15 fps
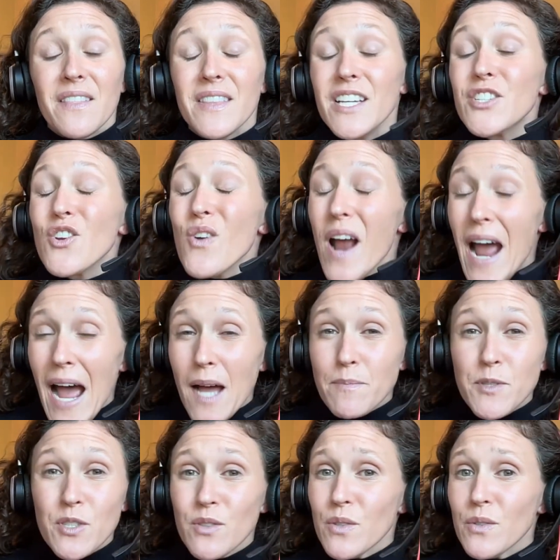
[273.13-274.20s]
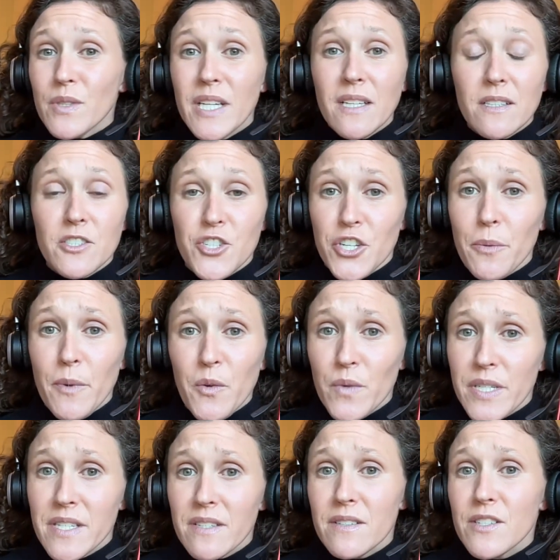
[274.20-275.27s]
These are absolutely legitimate
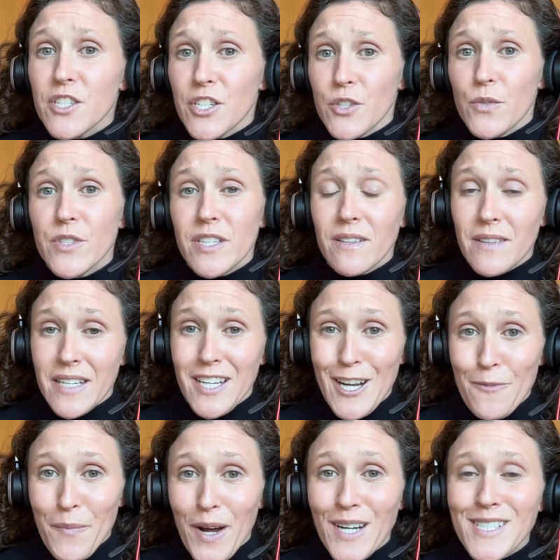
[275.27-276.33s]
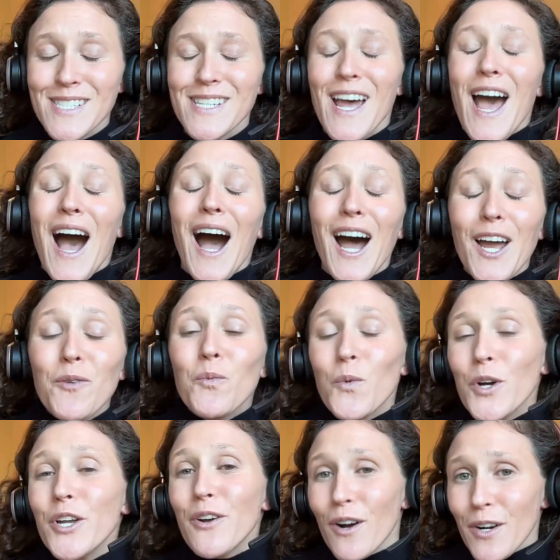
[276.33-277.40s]
reasons to use the lead inbox. I
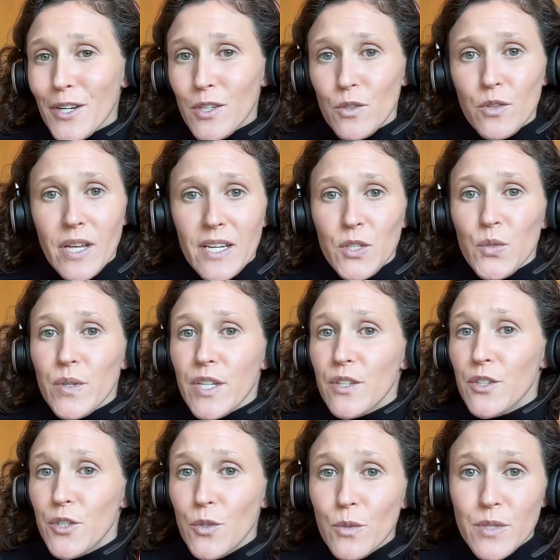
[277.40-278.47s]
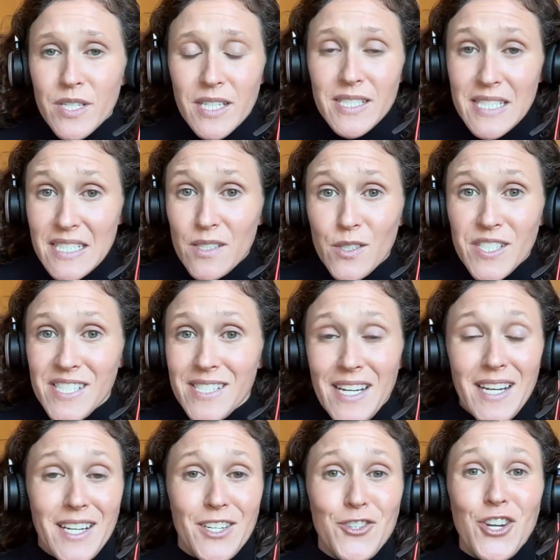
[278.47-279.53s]
would argue that you can use a deal
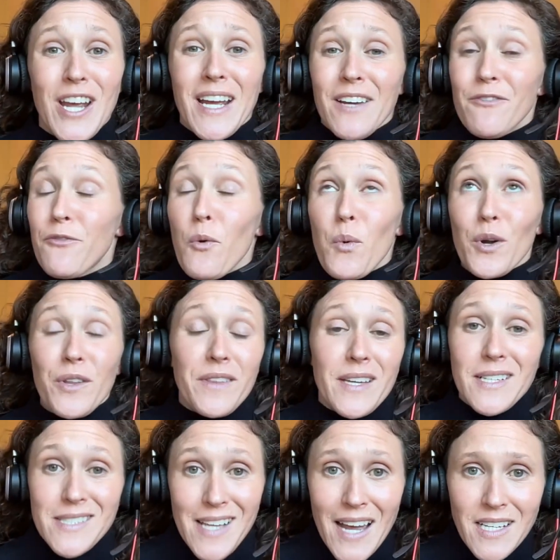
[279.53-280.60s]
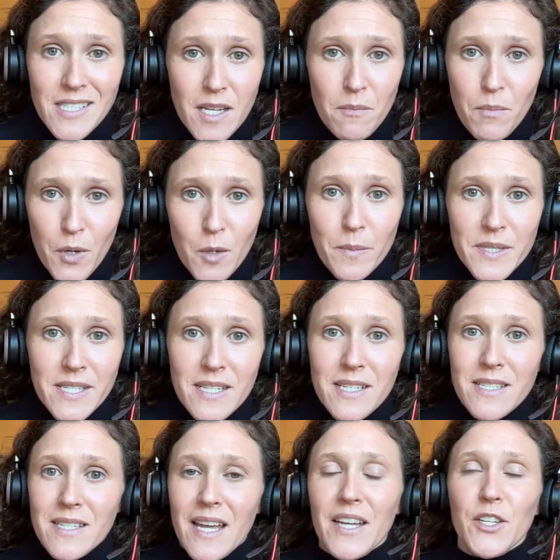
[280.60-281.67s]
stage for the exact same
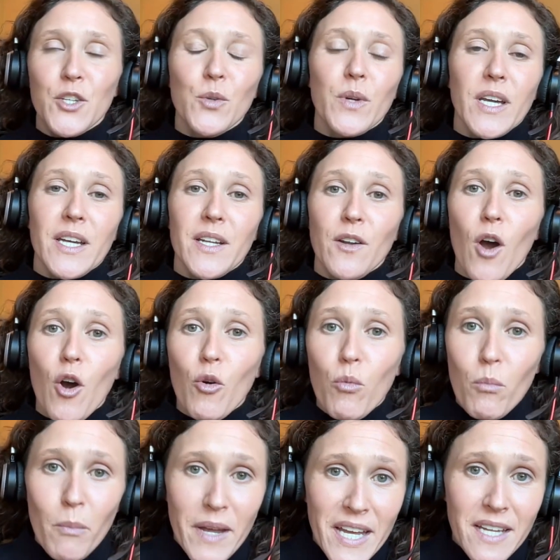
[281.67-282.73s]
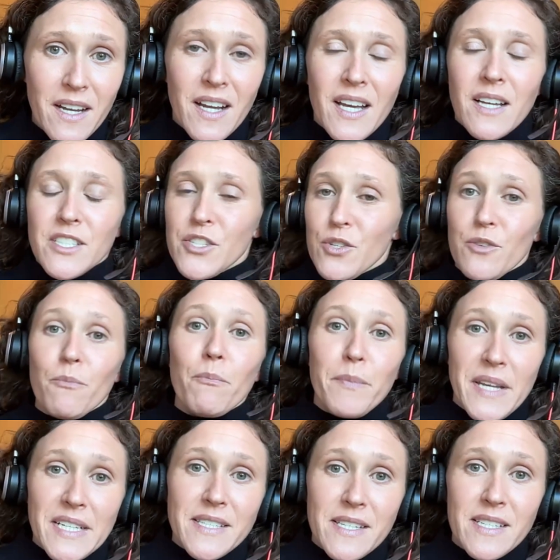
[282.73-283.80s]
purposes and you can omit certain
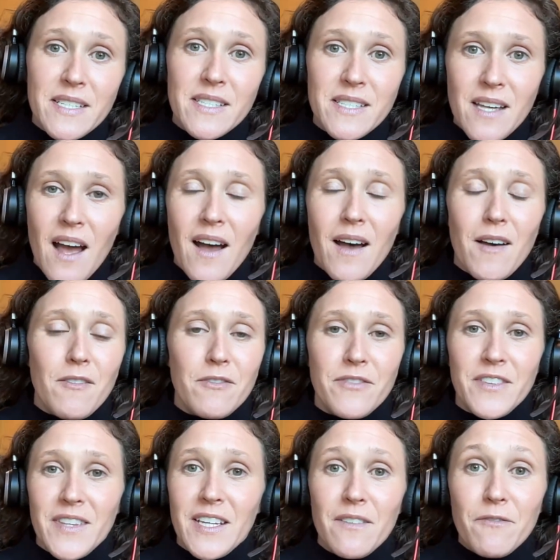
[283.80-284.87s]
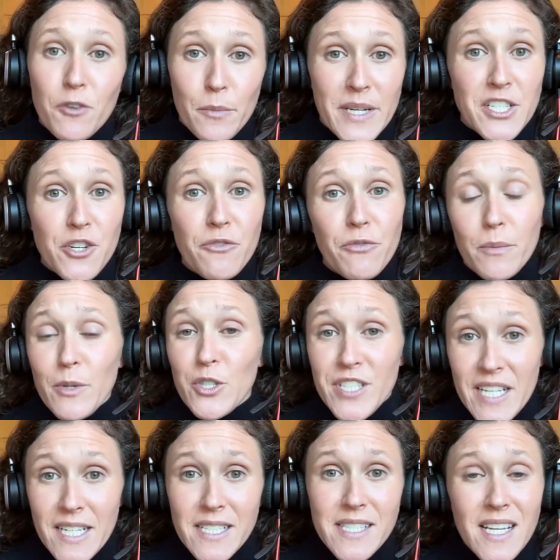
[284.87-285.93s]
pieces of the information from your
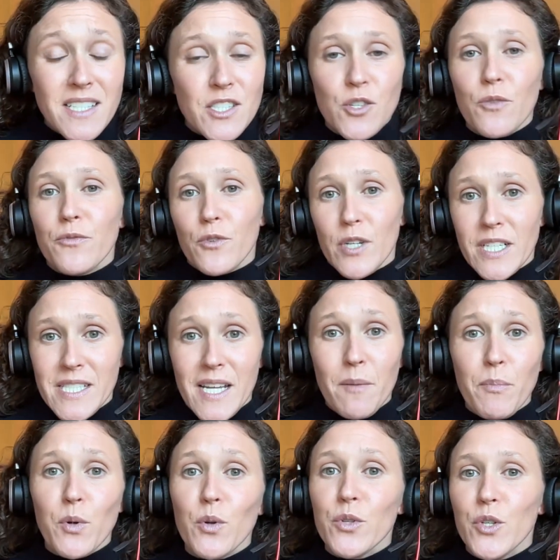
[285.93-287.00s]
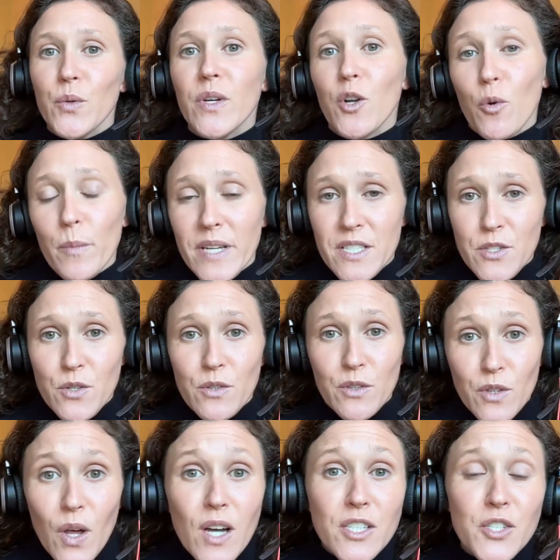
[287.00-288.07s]
data set. So, for example, you can omit
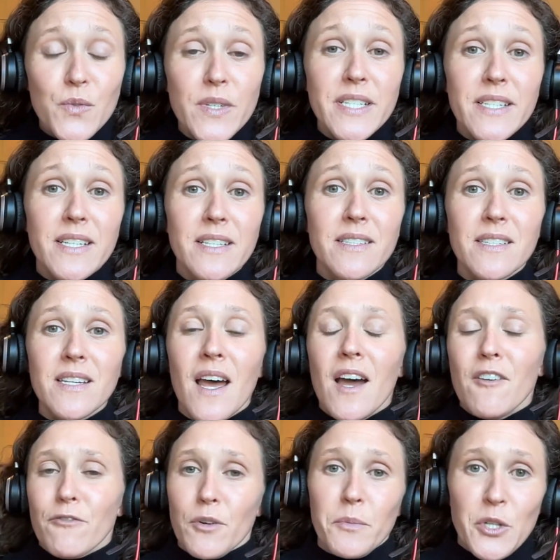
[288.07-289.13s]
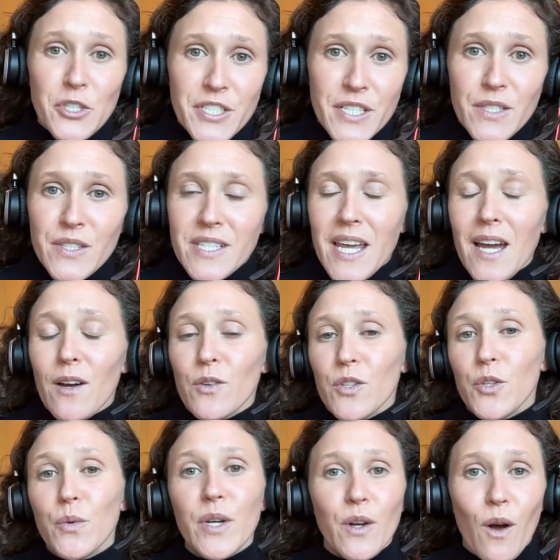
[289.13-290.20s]
certain lost reasons from your deals count.
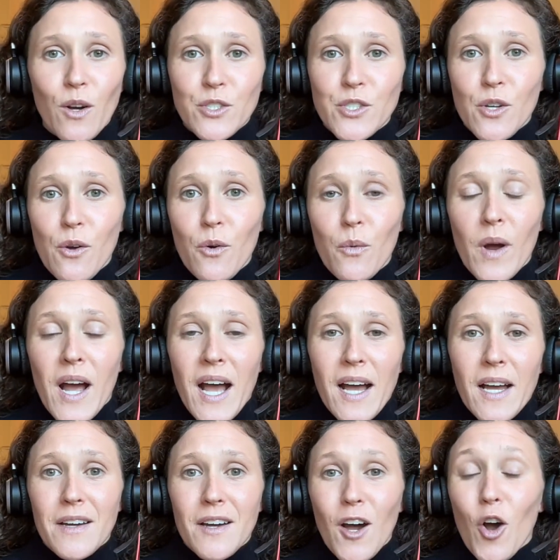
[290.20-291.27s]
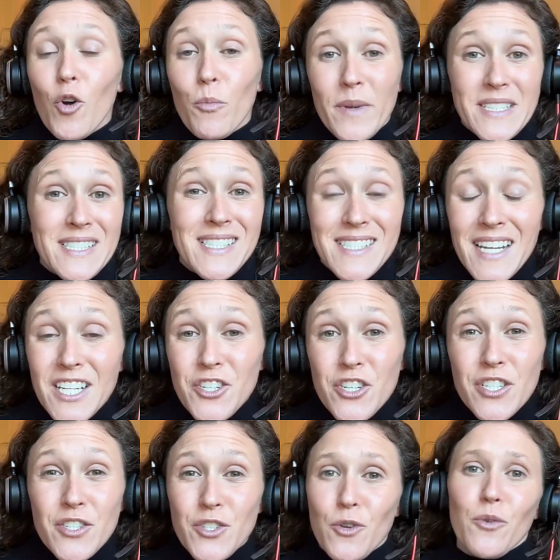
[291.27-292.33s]
You can also omit
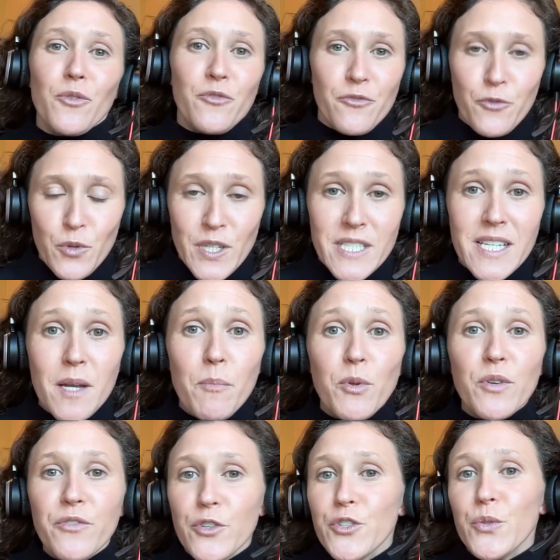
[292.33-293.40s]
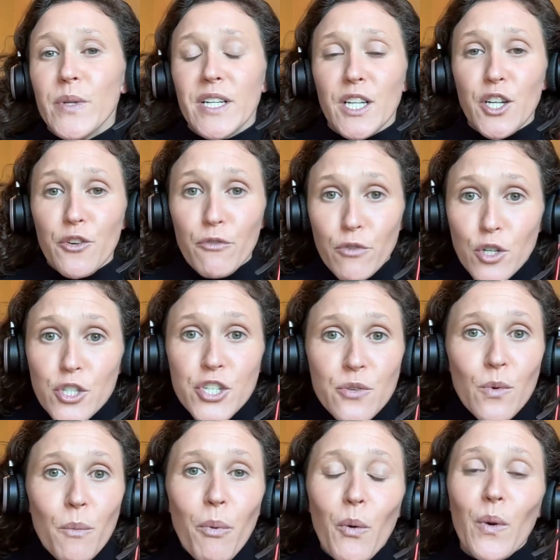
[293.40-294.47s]
stages. So, for example, if you're doing a conversion
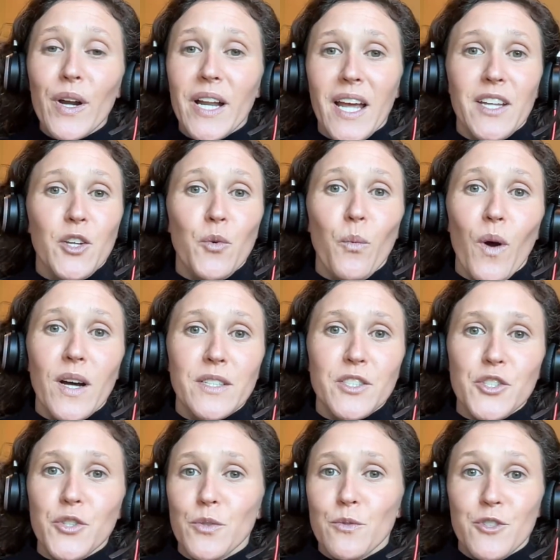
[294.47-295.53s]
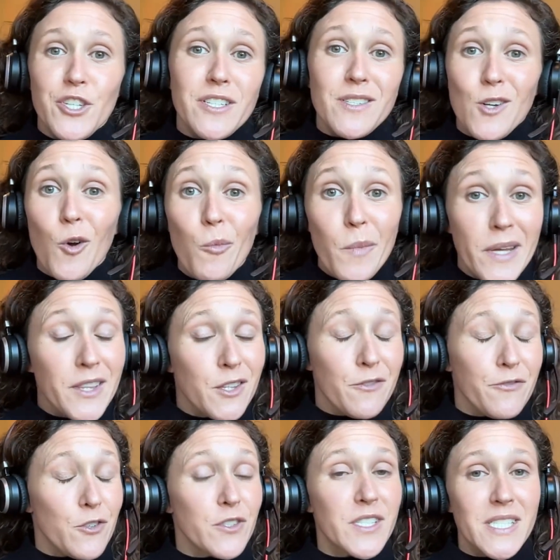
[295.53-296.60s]
report and you want to just omit the
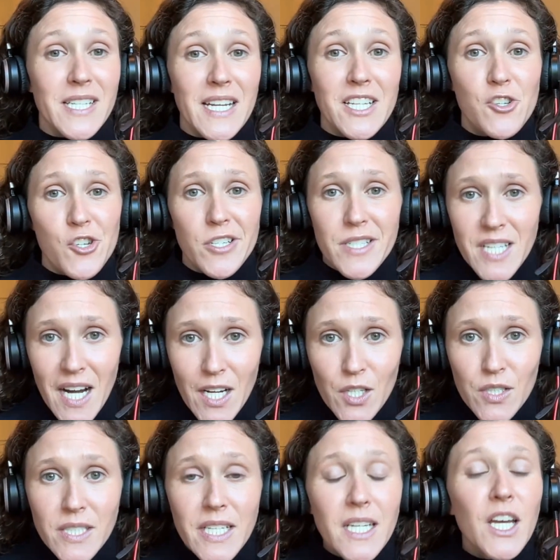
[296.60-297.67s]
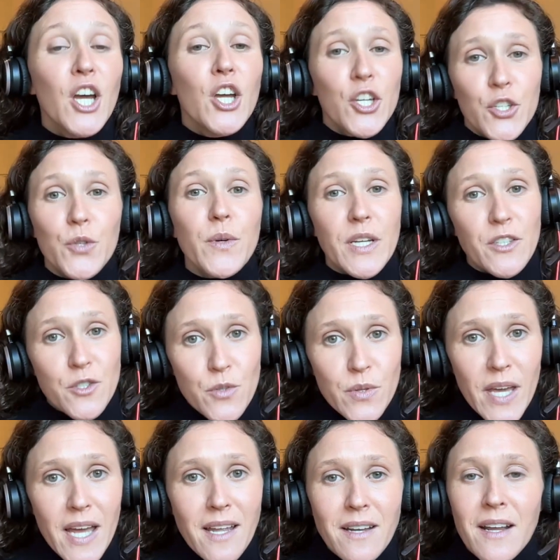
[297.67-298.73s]
first stage entirely, you can do
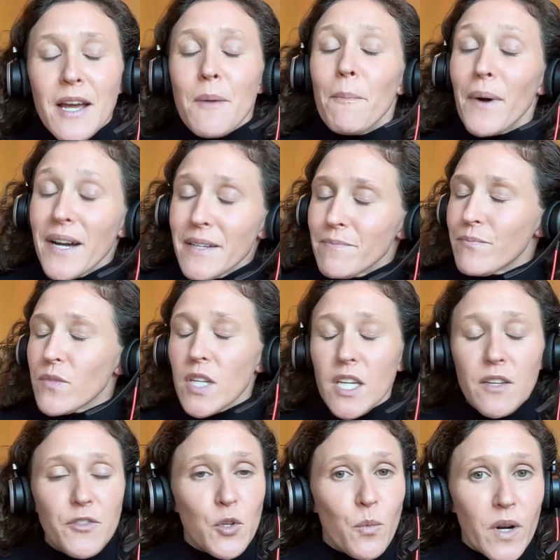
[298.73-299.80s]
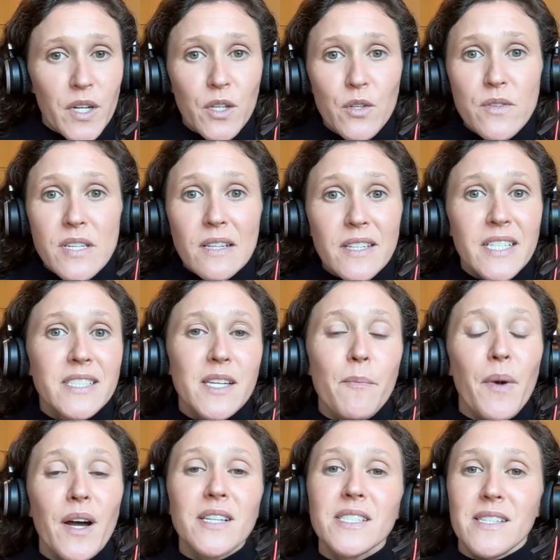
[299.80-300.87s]
that. But if you want to use the leads
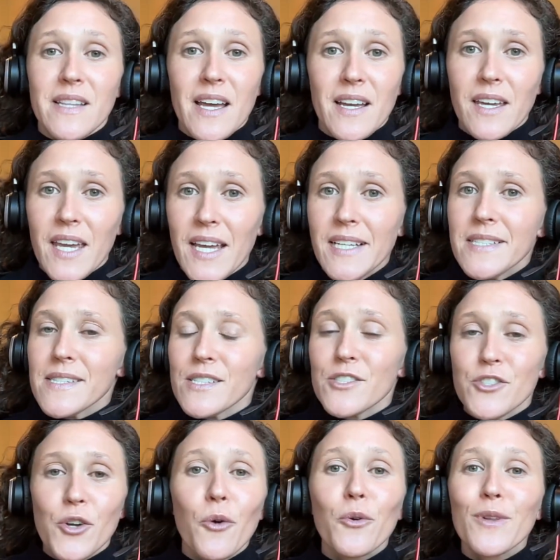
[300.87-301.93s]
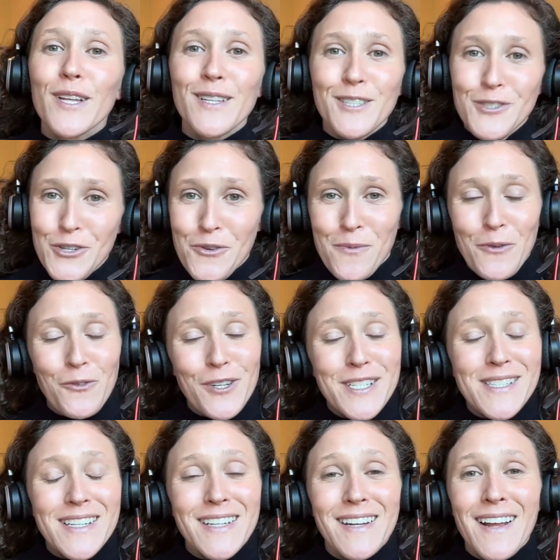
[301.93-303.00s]
inbox in that case, totally legitimate
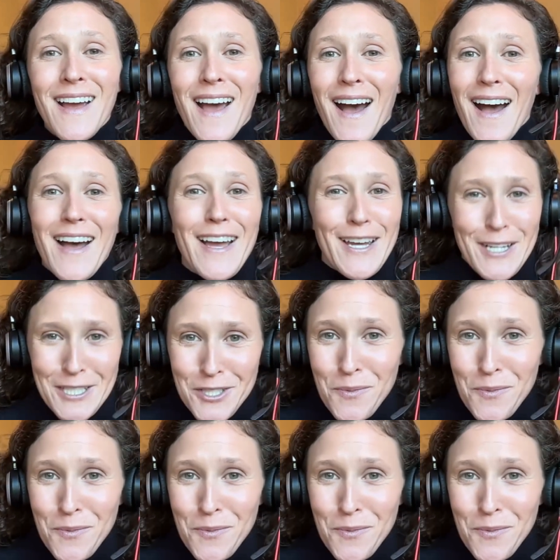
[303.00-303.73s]
reason, uh, and I